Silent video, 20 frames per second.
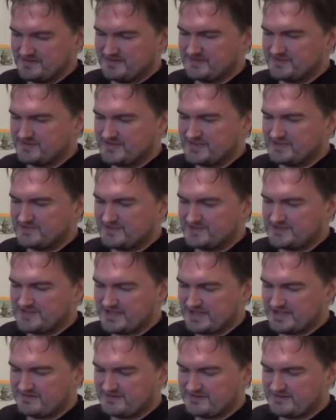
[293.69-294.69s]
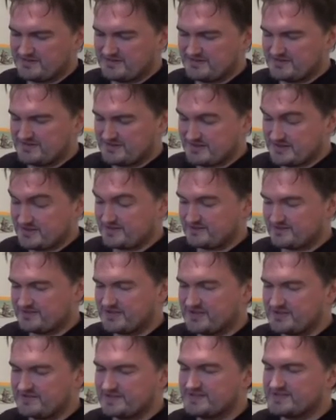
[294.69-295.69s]
Jennifer Tilly
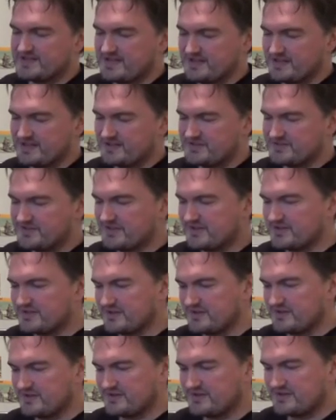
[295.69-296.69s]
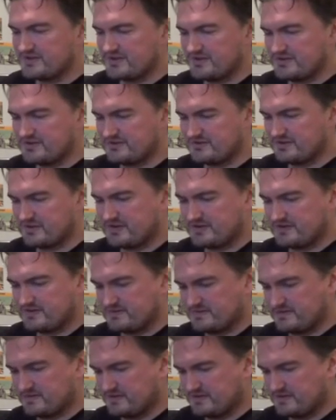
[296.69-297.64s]
and Gina Gershon in some kind of